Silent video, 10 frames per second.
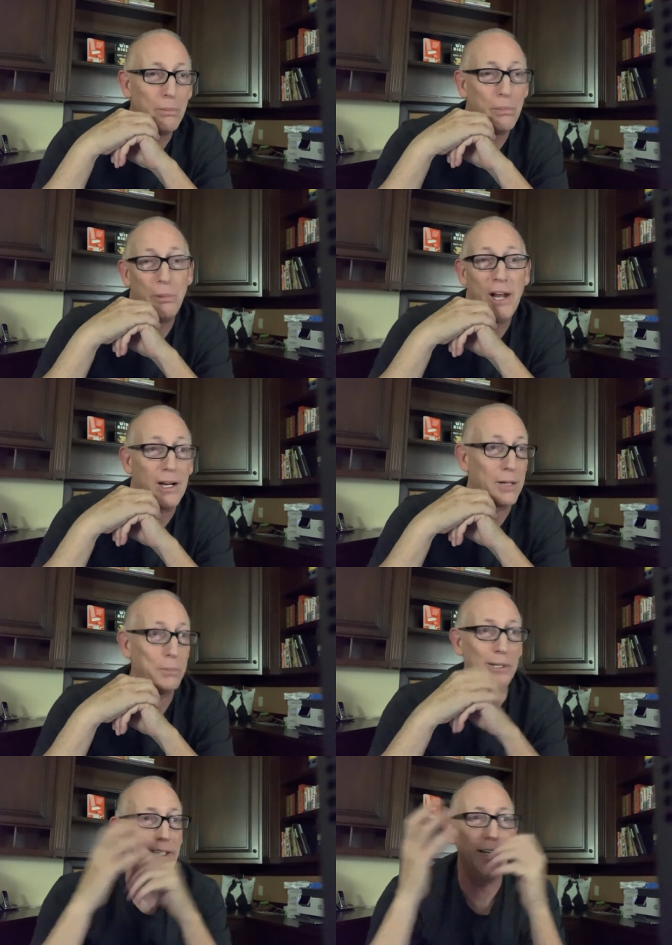But not
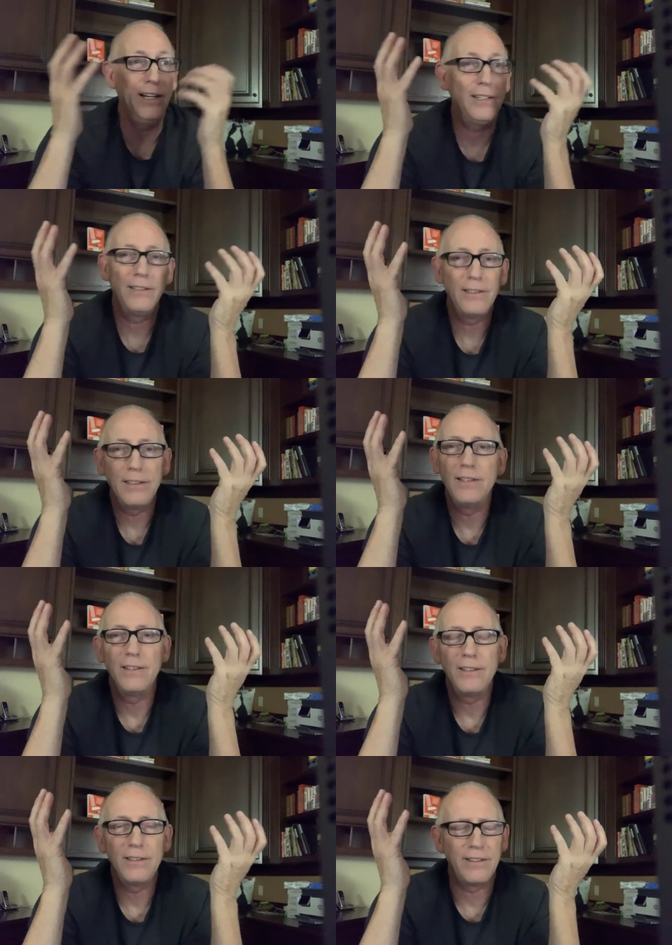completely,
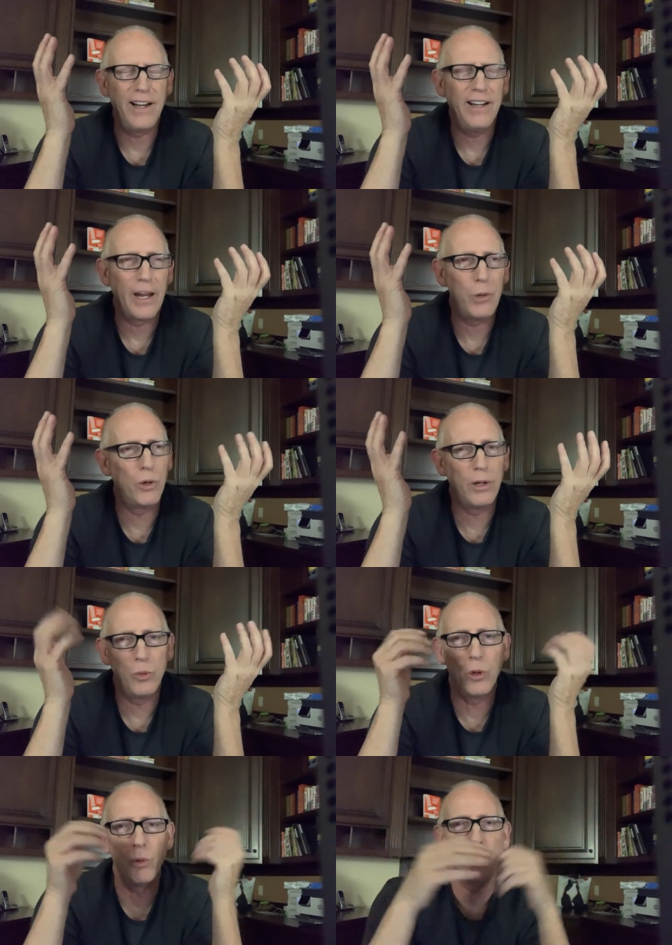right? And,
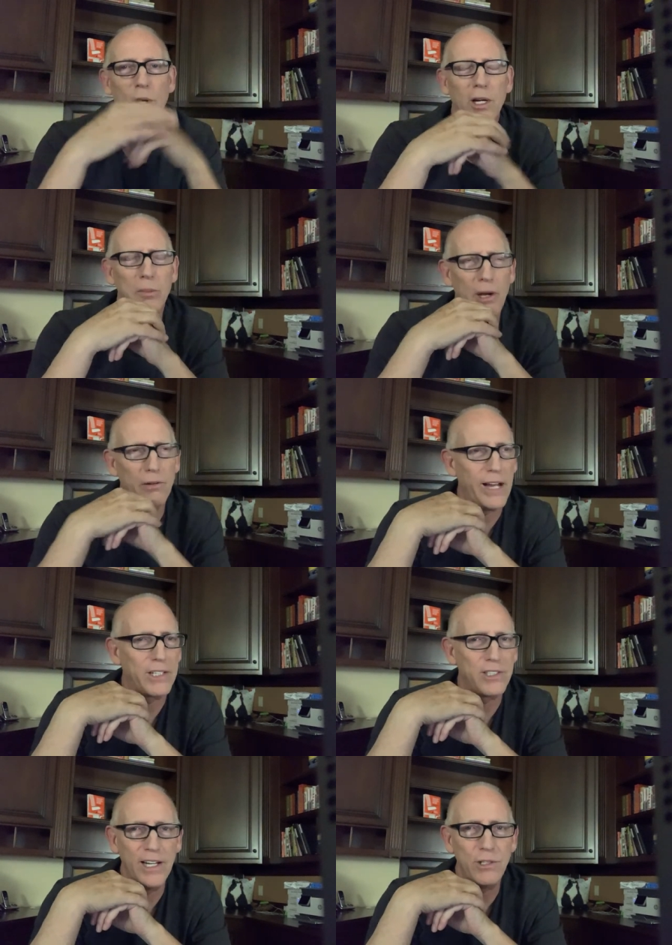and, when we're talking about
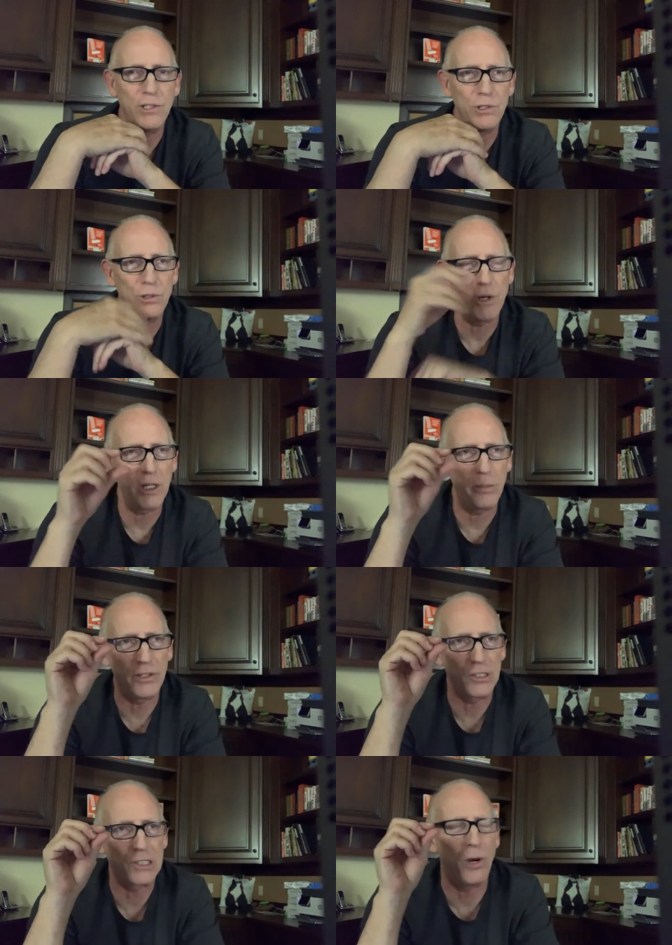vaccinations, you're talking
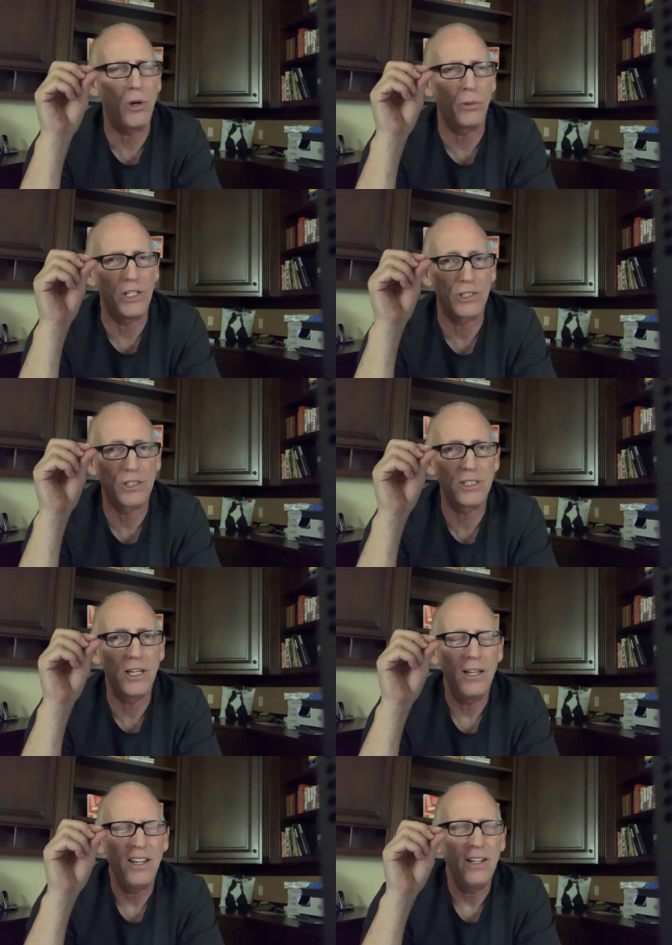about the small risks,
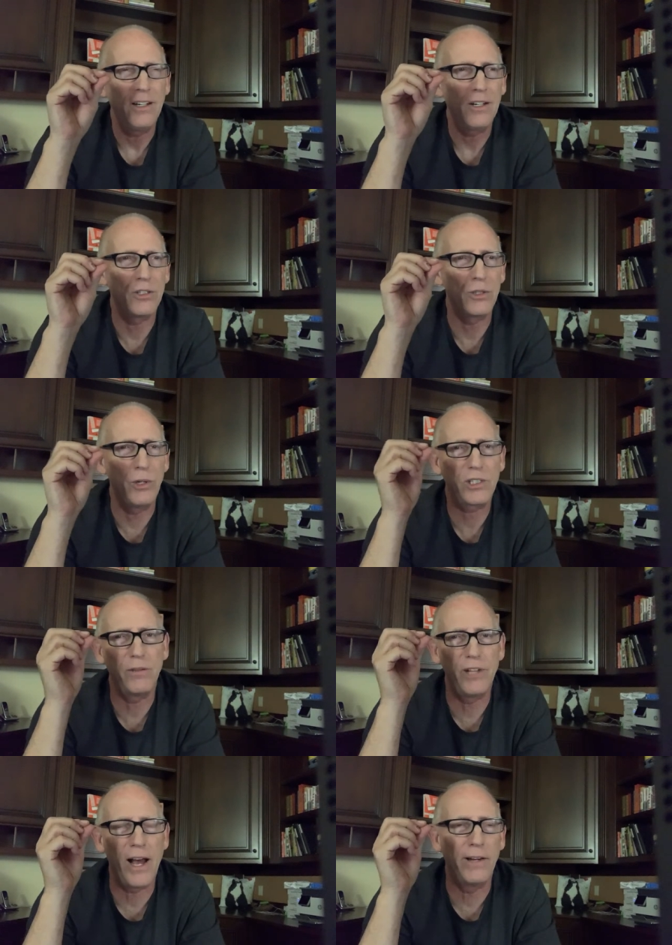because the risk
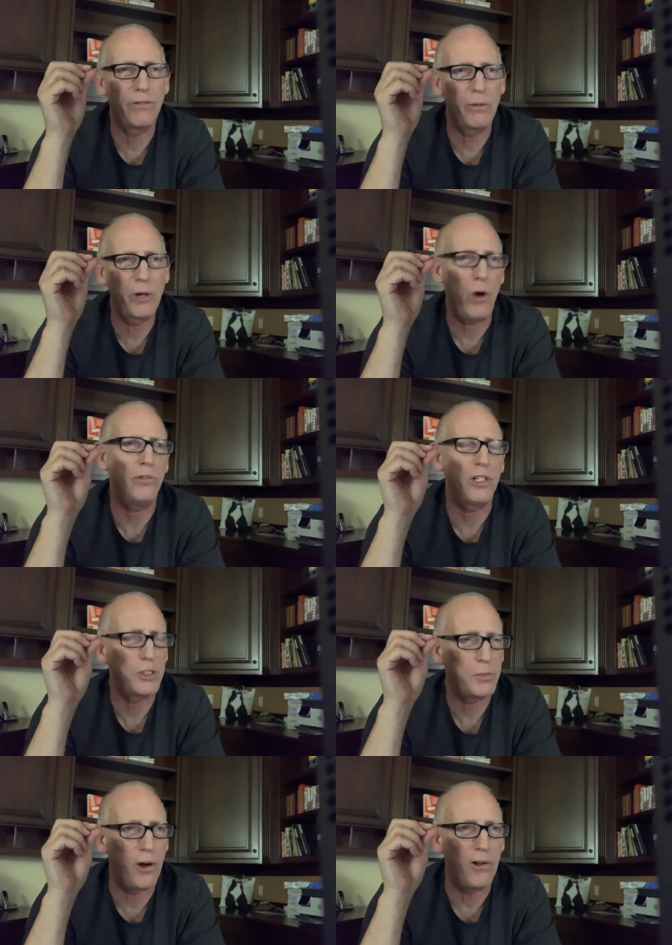of dying from COVID
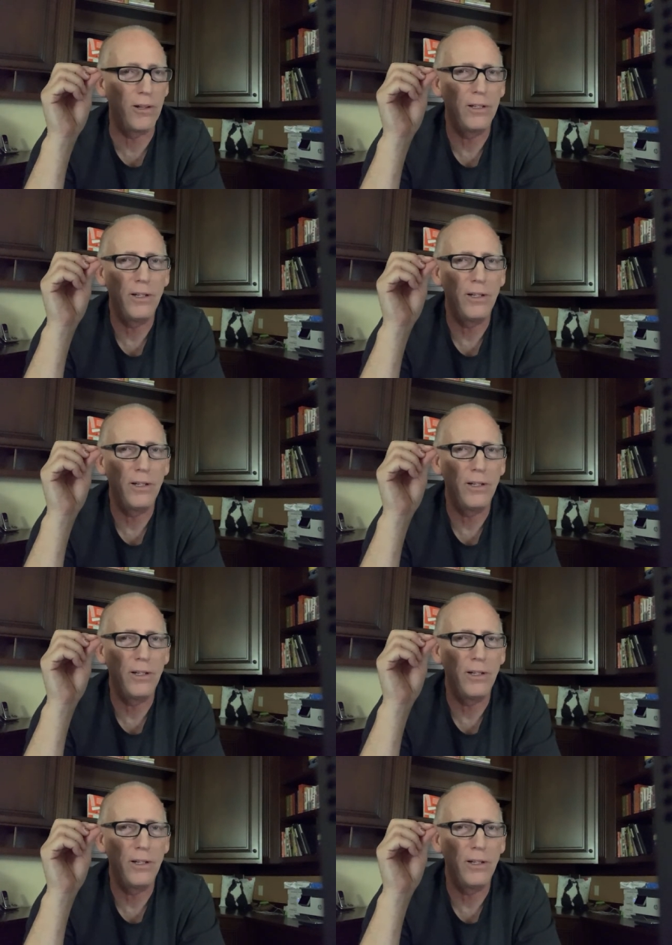is small.